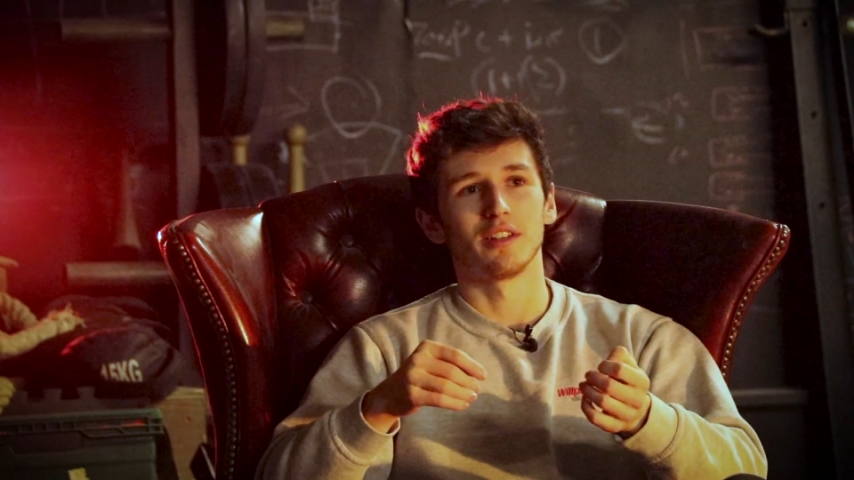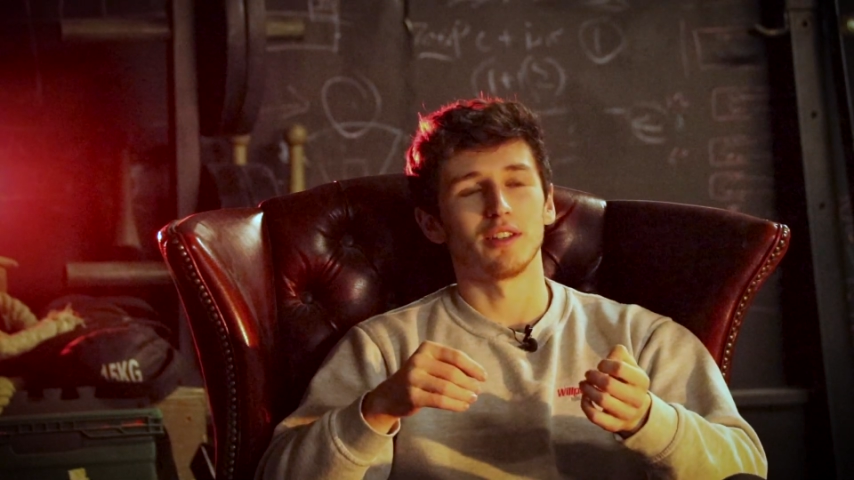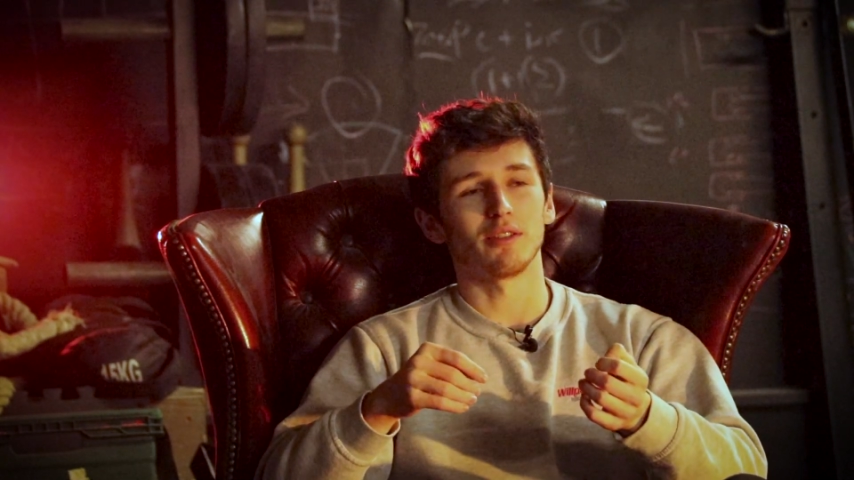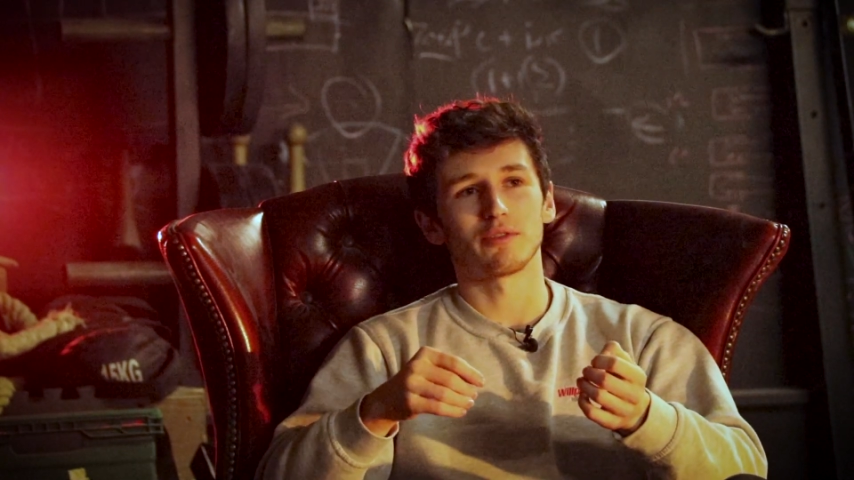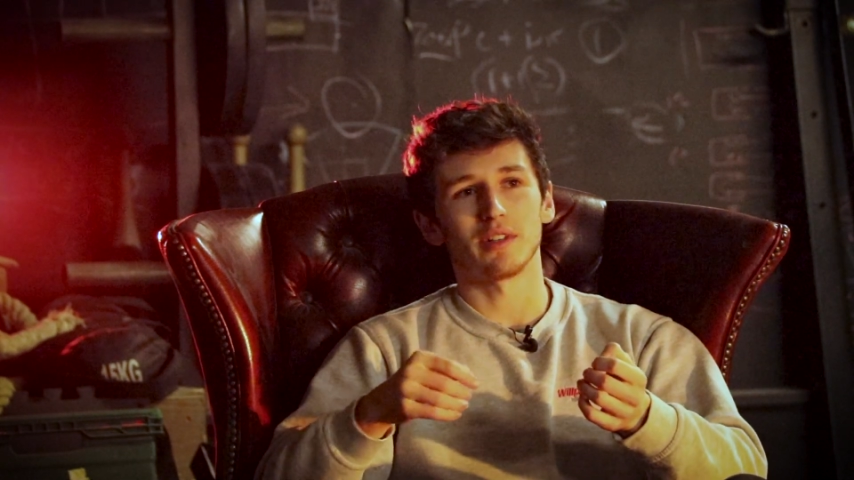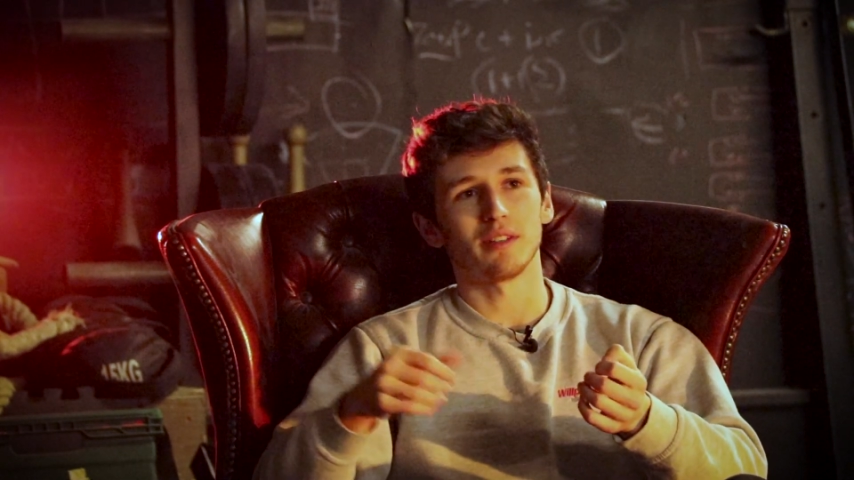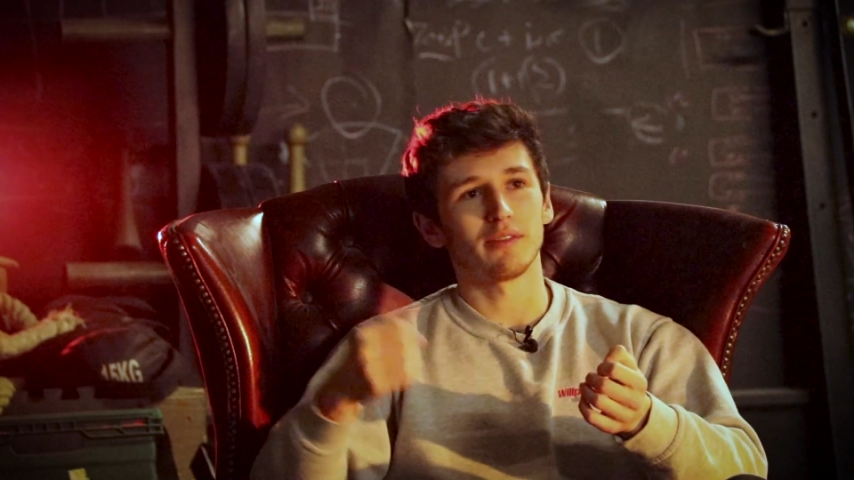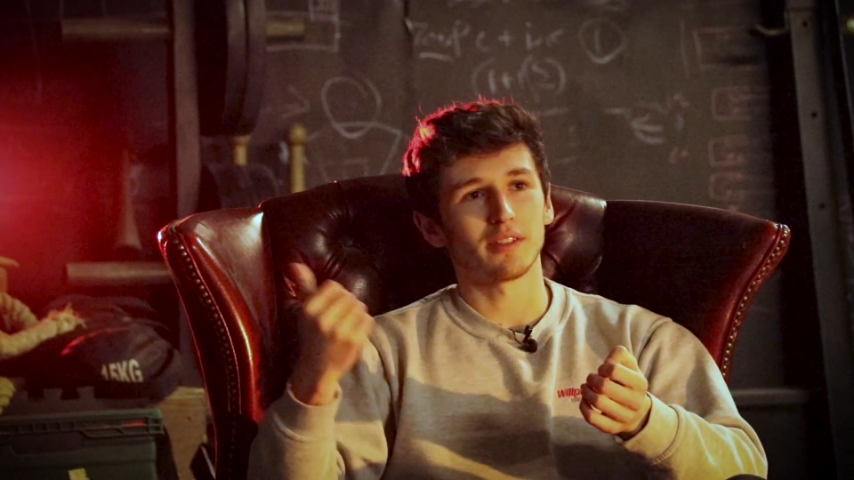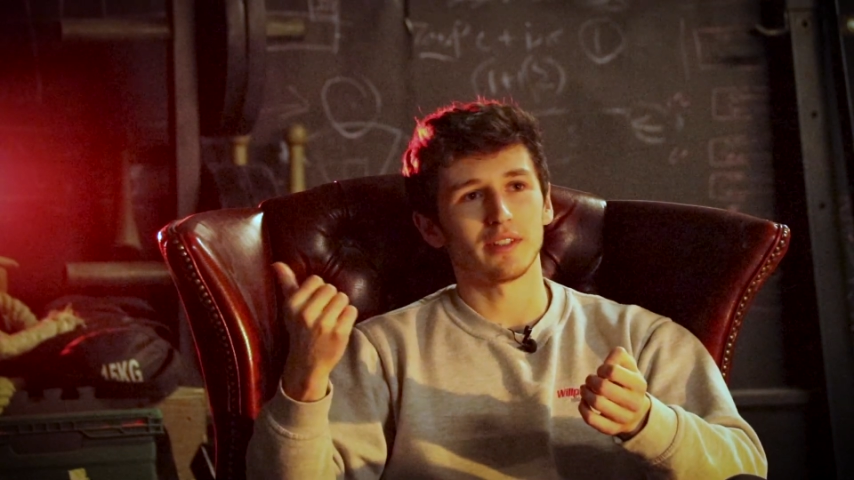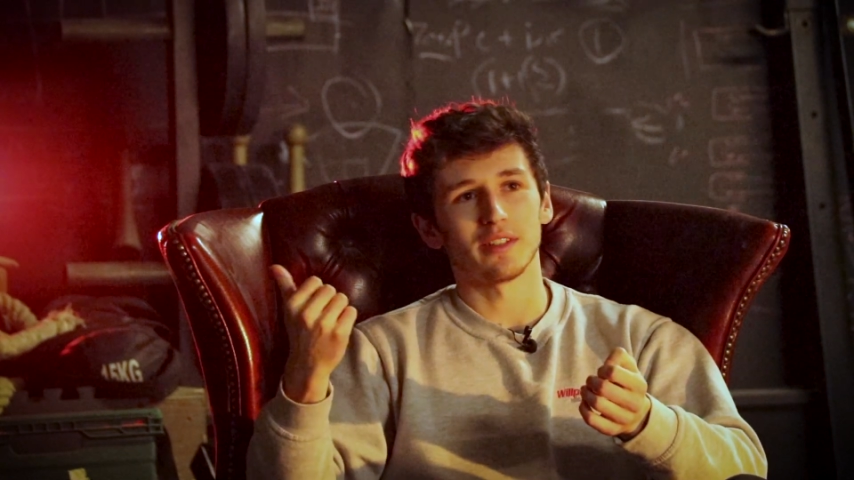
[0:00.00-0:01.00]
You'll train at
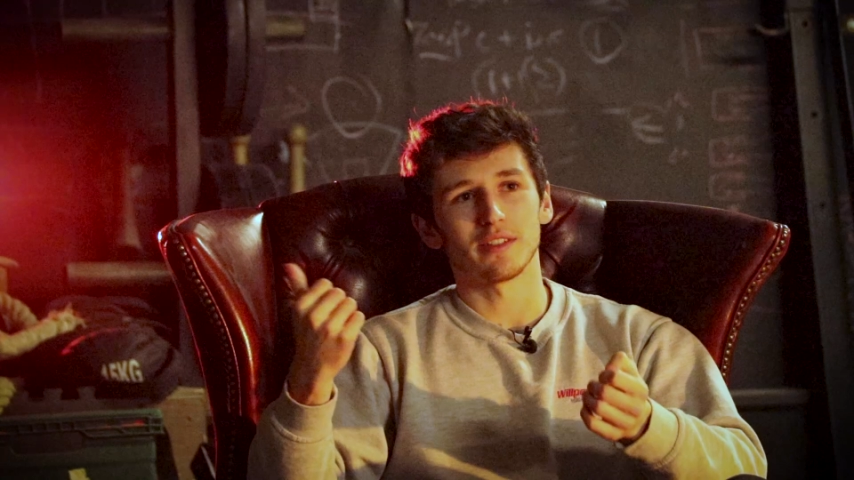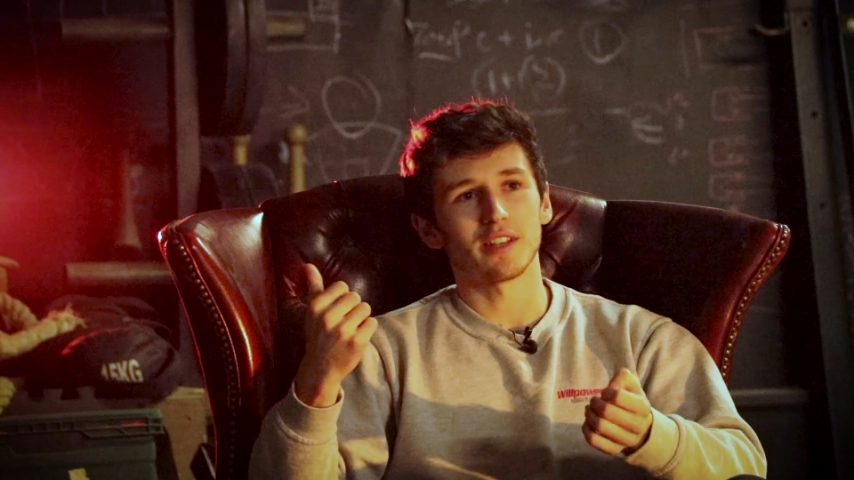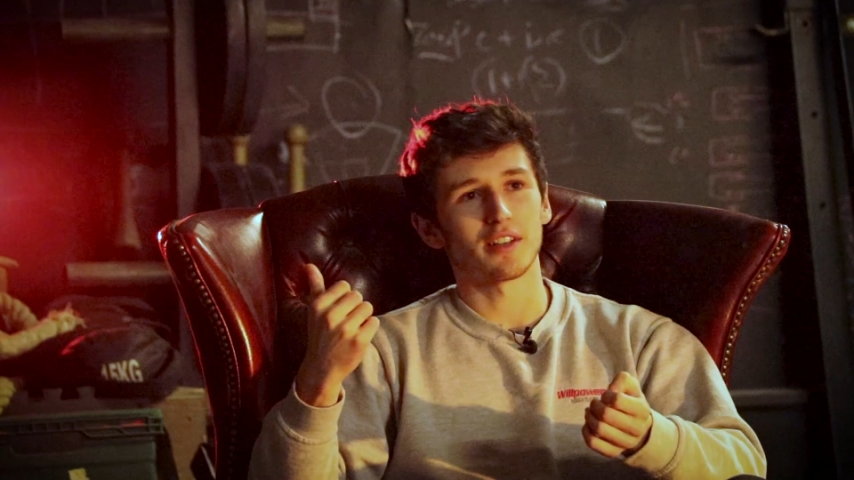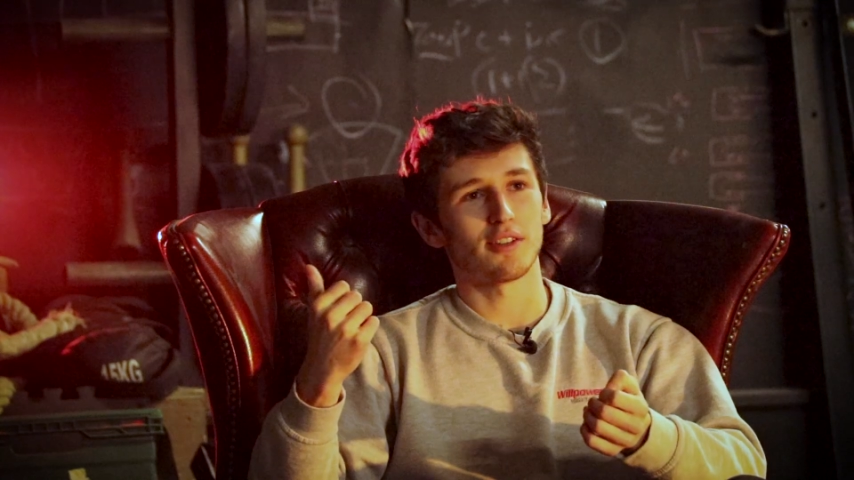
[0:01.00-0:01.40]
fucking 6